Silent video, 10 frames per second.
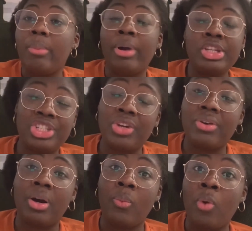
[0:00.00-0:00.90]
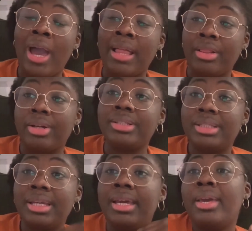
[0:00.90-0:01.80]
But in general, what I
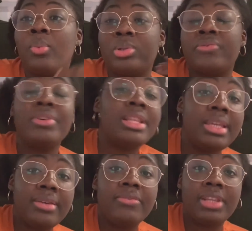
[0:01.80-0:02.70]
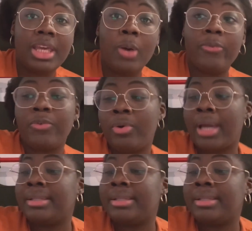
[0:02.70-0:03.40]
learned today was really, really helpful.